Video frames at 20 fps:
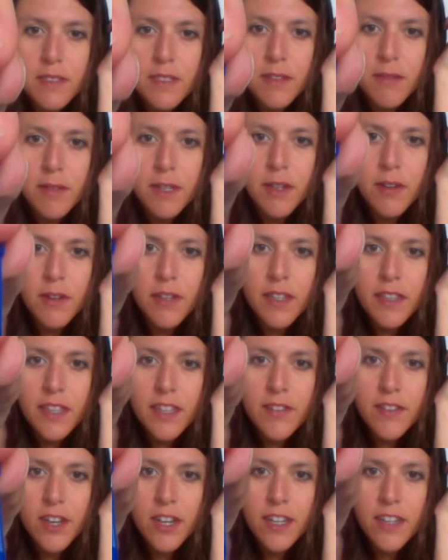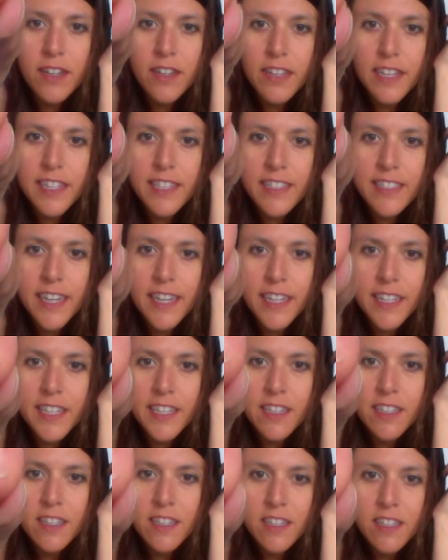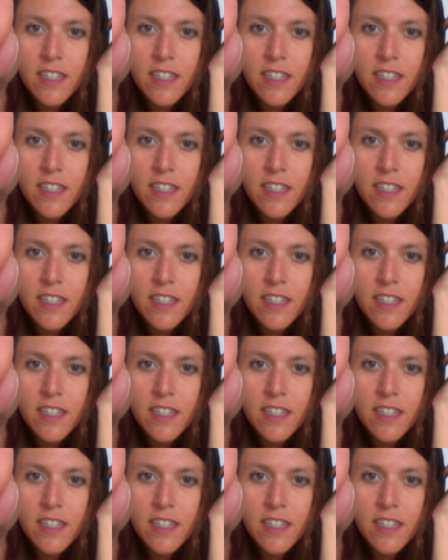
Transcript: here we go, they've got a little indent here,